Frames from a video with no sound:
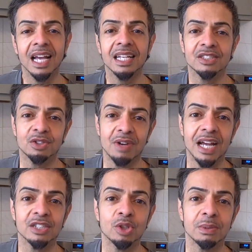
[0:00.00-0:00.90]
and
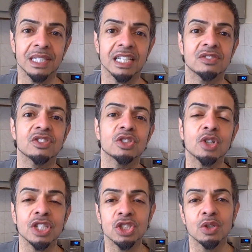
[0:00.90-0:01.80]
Soraya Sobreidad's Fierce
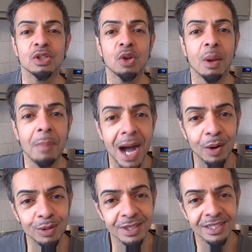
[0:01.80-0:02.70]
Cooking Show is all
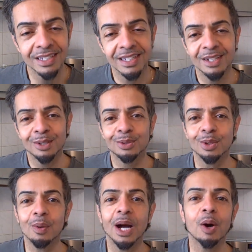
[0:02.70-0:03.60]
about.
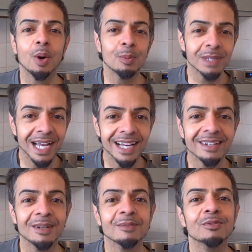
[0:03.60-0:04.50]
So I hope
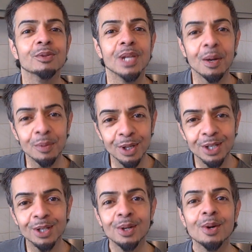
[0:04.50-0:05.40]
that Food
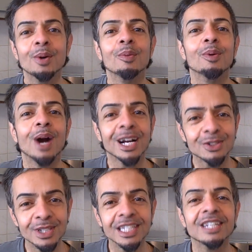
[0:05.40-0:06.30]
Network will
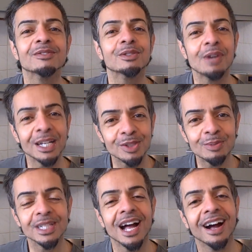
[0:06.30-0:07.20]
actually give Soraya
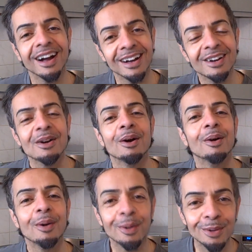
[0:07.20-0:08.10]
Sobreidad
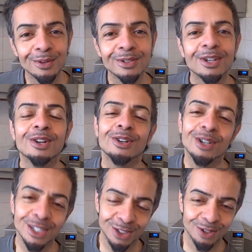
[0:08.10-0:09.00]
her own
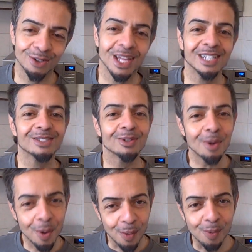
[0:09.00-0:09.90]
cooking show. That is the
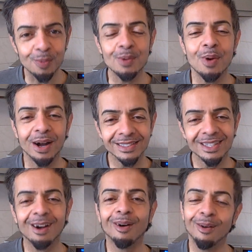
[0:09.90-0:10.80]
goal. We
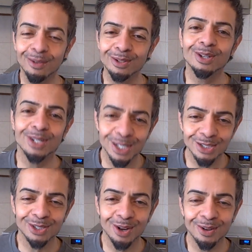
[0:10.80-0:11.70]
want our own
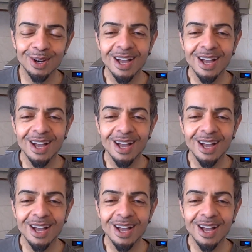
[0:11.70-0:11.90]
cooking show.